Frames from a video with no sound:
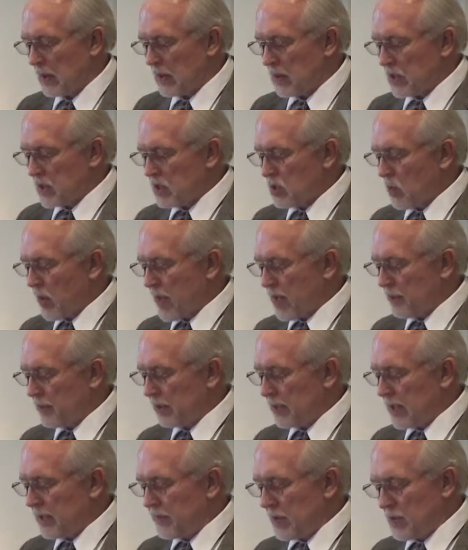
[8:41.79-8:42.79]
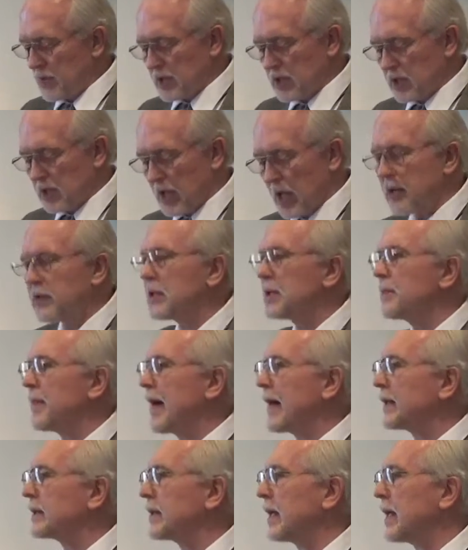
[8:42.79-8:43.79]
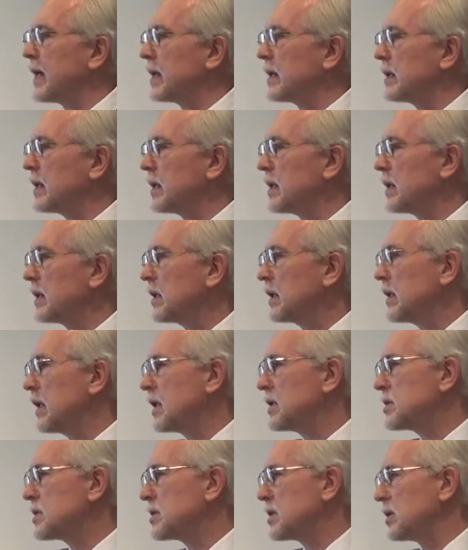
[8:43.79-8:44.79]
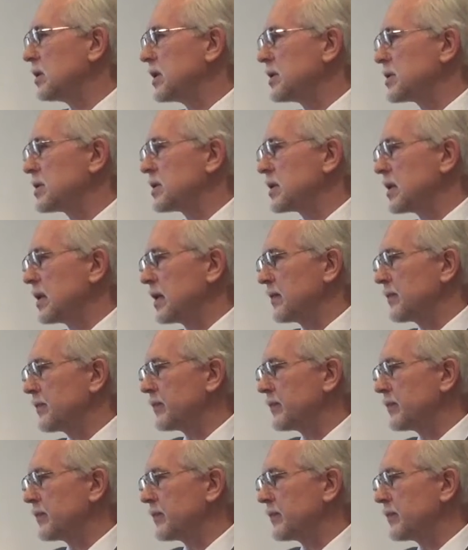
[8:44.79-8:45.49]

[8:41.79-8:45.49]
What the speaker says: This way of believing was scary back then and still is today.